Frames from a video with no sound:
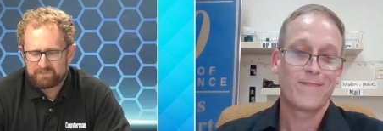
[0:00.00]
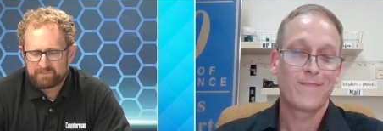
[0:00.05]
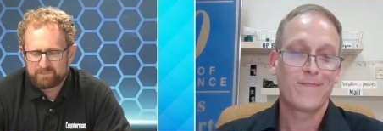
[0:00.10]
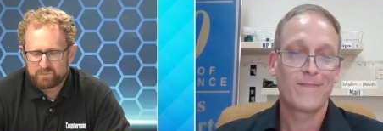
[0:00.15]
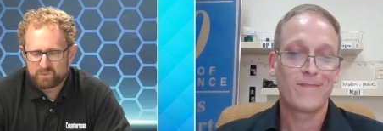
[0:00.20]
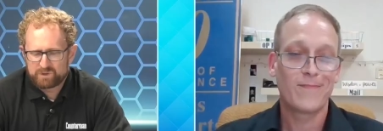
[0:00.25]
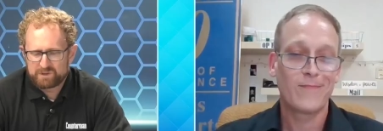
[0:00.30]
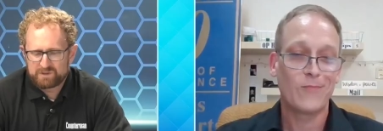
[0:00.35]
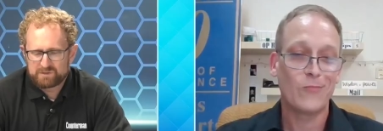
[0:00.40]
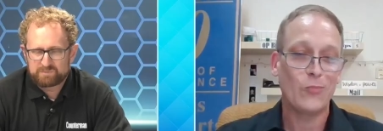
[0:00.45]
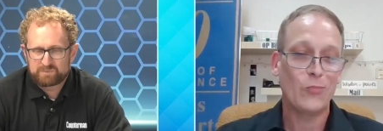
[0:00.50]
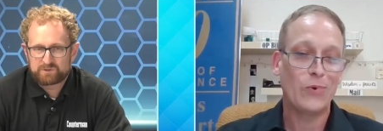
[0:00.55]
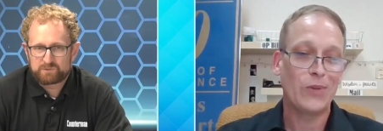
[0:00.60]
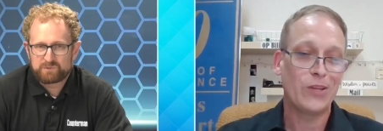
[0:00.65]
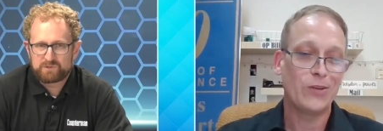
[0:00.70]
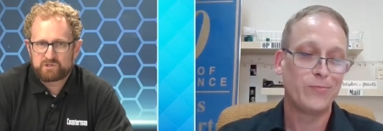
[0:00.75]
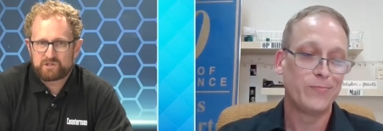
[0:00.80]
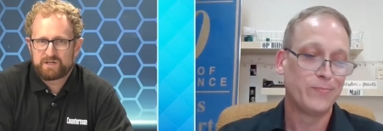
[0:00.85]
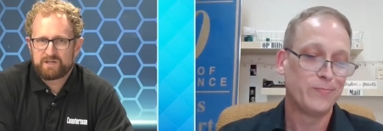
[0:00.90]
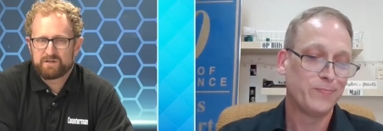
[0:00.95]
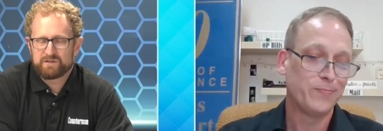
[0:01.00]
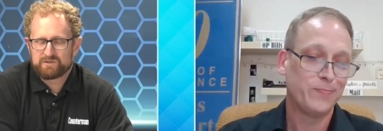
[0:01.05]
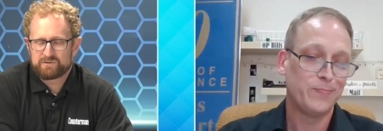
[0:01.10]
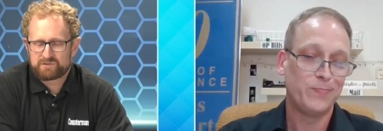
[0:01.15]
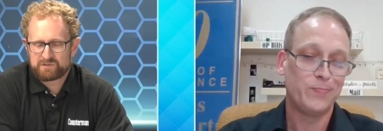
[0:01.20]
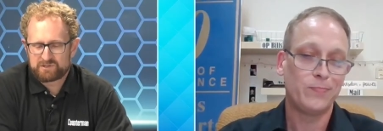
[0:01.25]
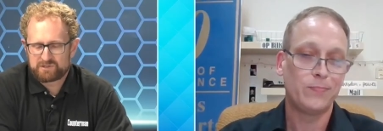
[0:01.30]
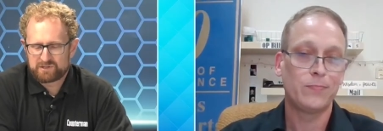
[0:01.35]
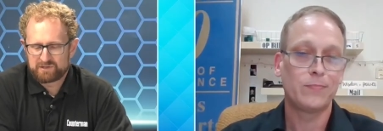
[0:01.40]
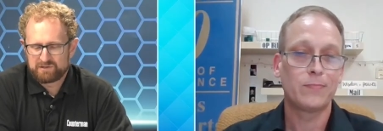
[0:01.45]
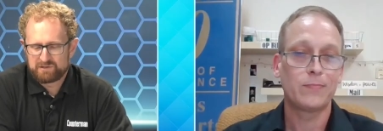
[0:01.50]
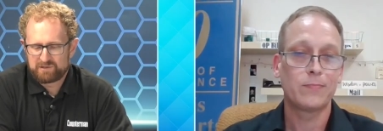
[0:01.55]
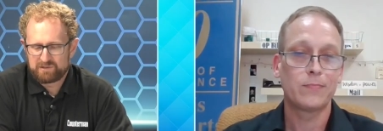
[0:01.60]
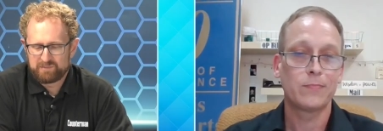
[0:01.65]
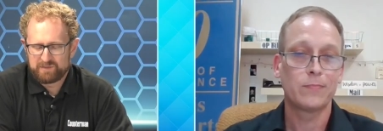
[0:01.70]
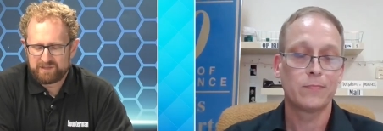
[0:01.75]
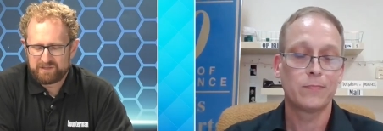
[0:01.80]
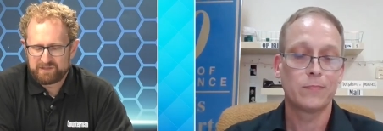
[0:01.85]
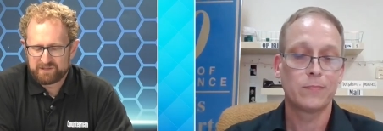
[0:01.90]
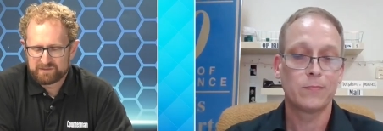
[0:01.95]
Speaker 1: we're going to switch yeah. gears just a little
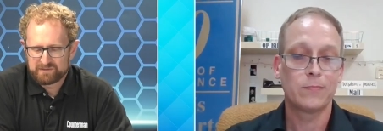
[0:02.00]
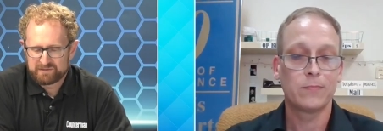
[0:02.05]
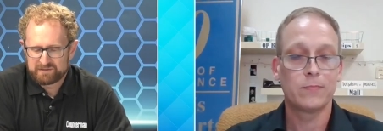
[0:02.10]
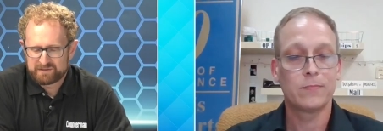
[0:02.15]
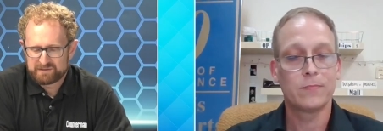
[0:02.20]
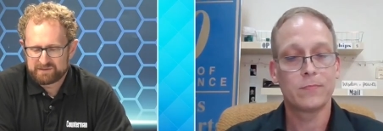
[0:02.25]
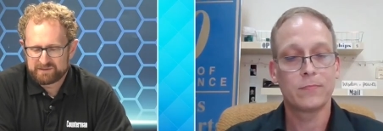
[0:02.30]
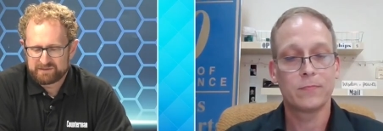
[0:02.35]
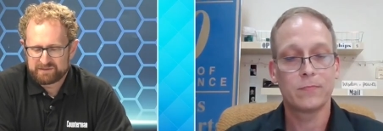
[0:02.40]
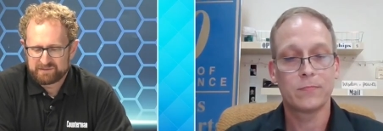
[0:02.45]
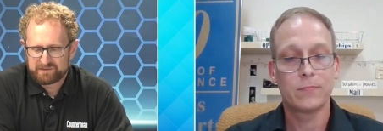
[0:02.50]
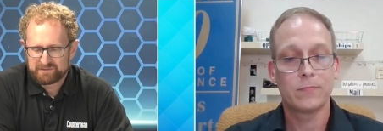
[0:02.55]
bit here uh,